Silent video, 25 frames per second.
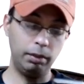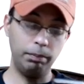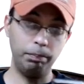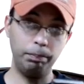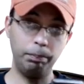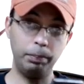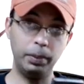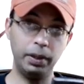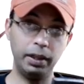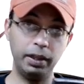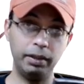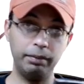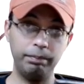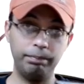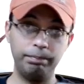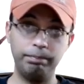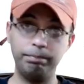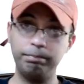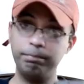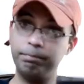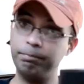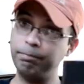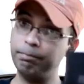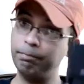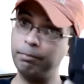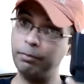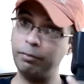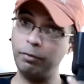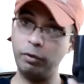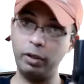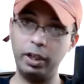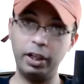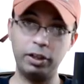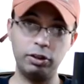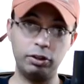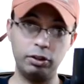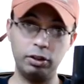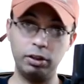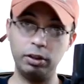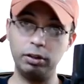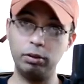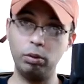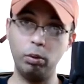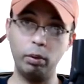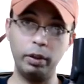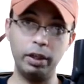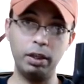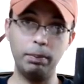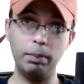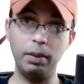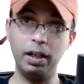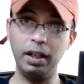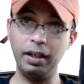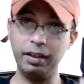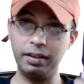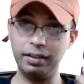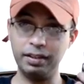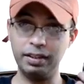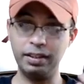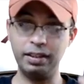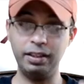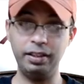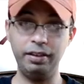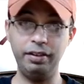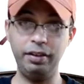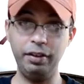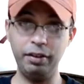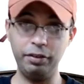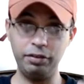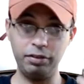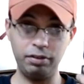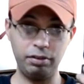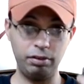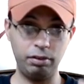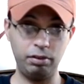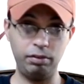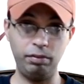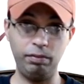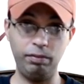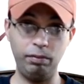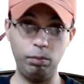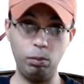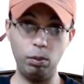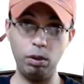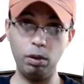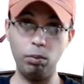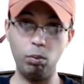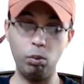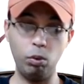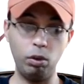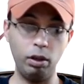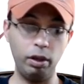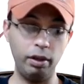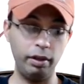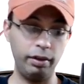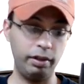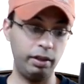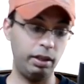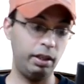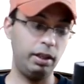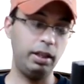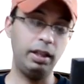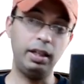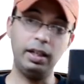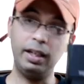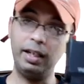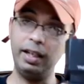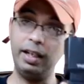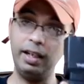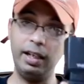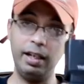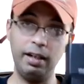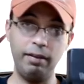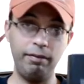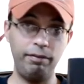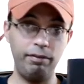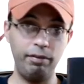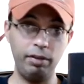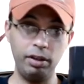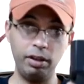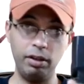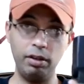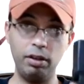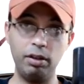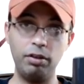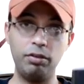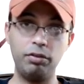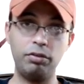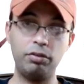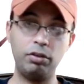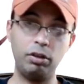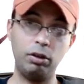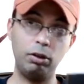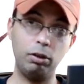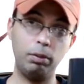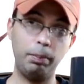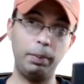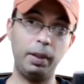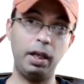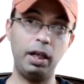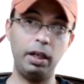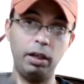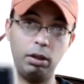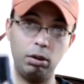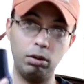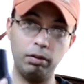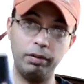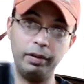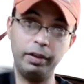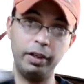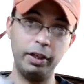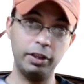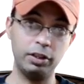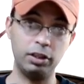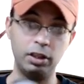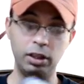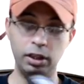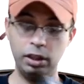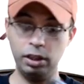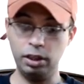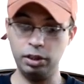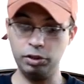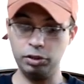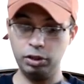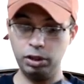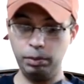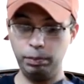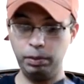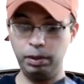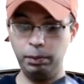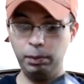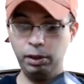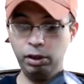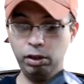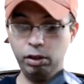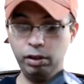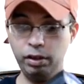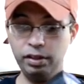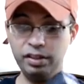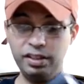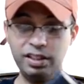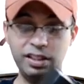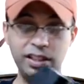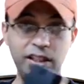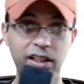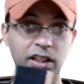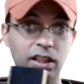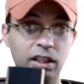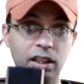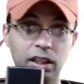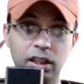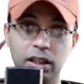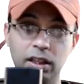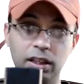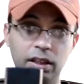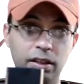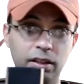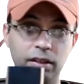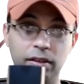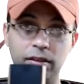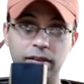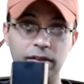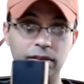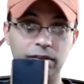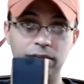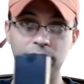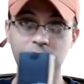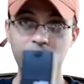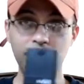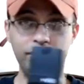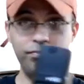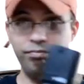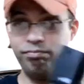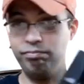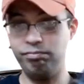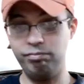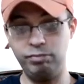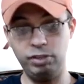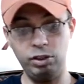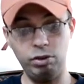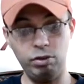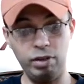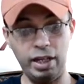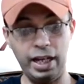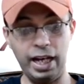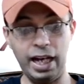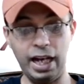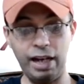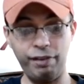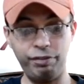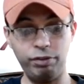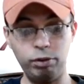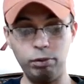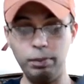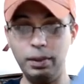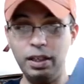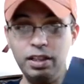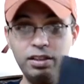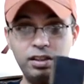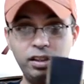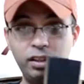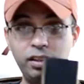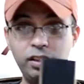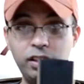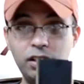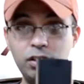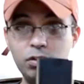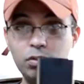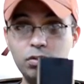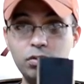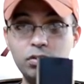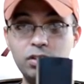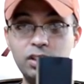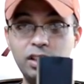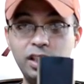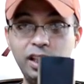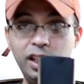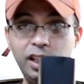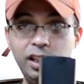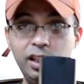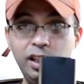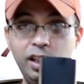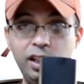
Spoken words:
but for extra 20 bucks, this one worth every single penny over this, simply because you have to basically use the